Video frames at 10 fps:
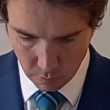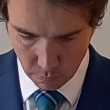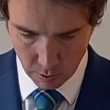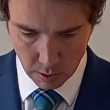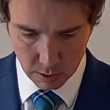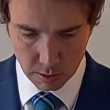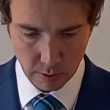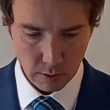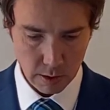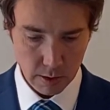Right, that's
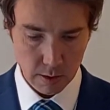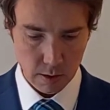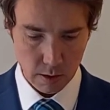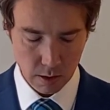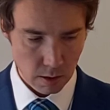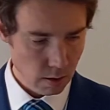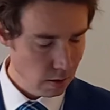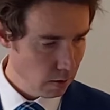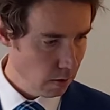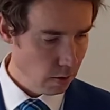now lit.
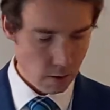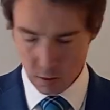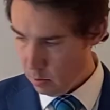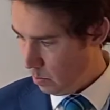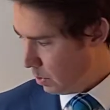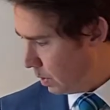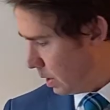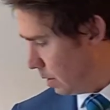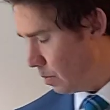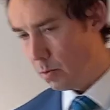Put that
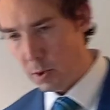out of the